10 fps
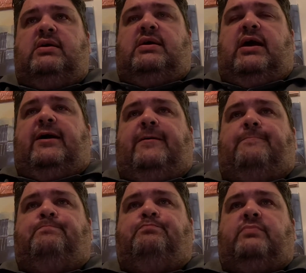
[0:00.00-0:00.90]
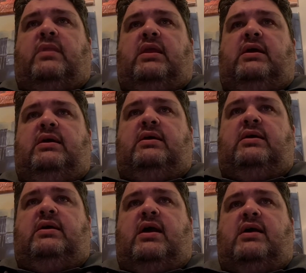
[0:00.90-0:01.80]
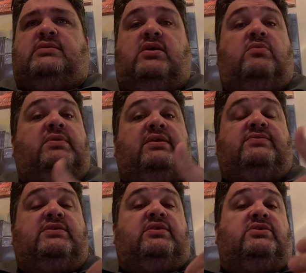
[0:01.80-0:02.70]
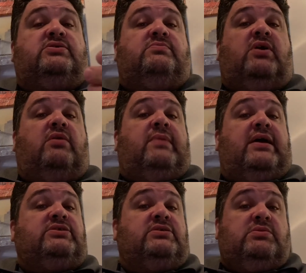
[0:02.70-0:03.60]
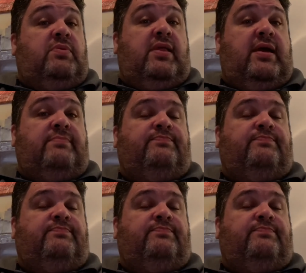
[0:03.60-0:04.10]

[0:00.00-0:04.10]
Azael believes that there are some dark magics at play.